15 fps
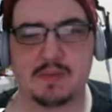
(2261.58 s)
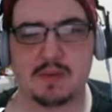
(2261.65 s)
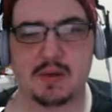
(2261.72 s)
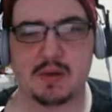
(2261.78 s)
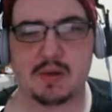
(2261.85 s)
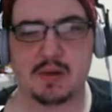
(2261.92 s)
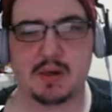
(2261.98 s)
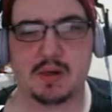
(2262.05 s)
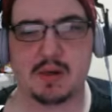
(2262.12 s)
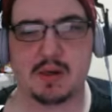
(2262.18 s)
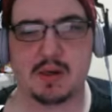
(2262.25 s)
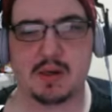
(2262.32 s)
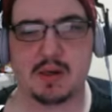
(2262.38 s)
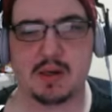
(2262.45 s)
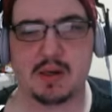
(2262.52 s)
Alright,
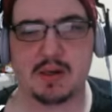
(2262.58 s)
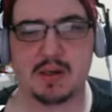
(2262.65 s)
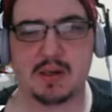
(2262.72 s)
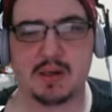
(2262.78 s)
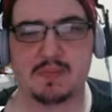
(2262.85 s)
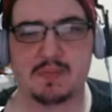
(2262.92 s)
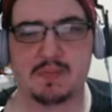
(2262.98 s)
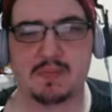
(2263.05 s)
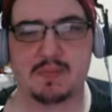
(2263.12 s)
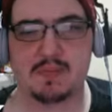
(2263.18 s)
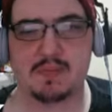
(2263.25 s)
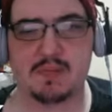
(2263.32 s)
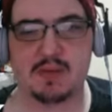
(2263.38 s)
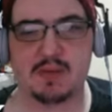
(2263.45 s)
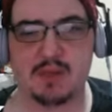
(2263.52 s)
so
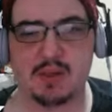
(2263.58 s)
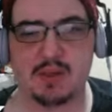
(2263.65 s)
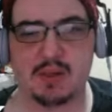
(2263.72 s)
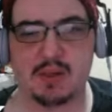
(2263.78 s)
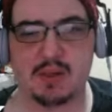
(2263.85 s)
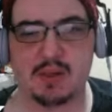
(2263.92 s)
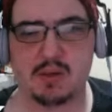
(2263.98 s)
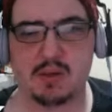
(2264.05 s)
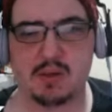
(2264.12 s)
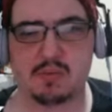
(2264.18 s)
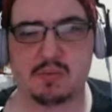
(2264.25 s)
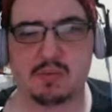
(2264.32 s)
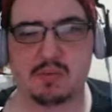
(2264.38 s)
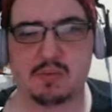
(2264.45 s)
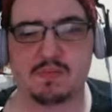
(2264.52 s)
final
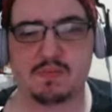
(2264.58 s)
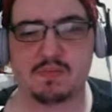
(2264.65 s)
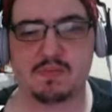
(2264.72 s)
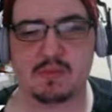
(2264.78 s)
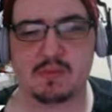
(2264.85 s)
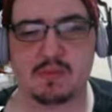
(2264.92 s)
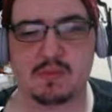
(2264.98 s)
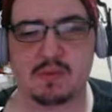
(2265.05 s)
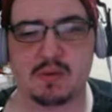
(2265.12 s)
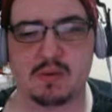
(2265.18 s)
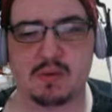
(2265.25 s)
teletower we think